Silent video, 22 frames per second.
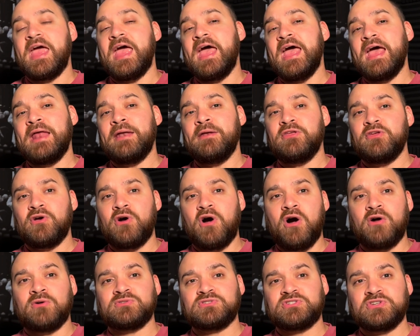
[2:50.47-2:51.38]
And you
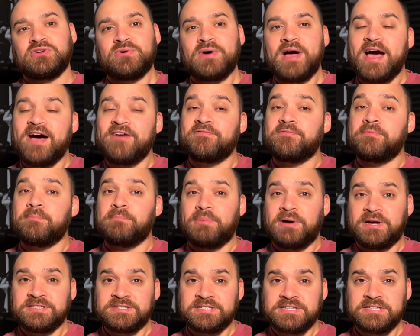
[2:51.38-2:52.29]
also have
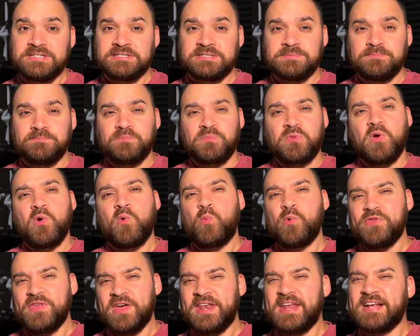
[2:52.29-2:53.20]
buses
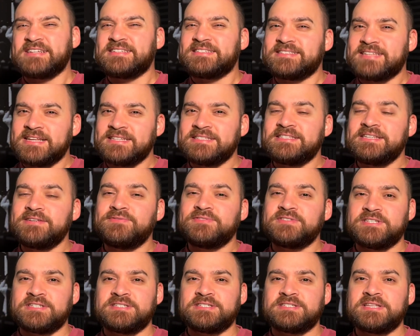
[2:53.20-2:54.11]
with an extensive
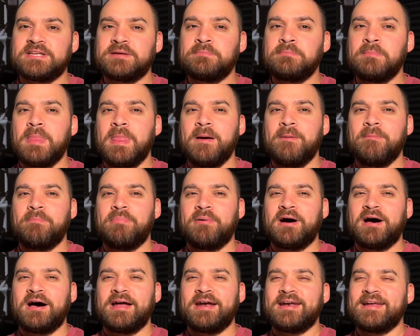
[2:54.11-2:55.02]
system,
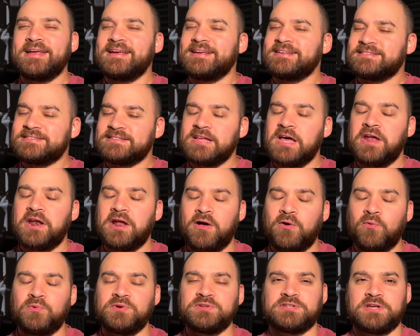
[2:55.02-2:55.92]
but it's not
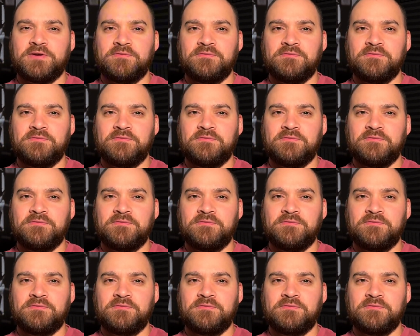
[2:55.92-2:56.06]
always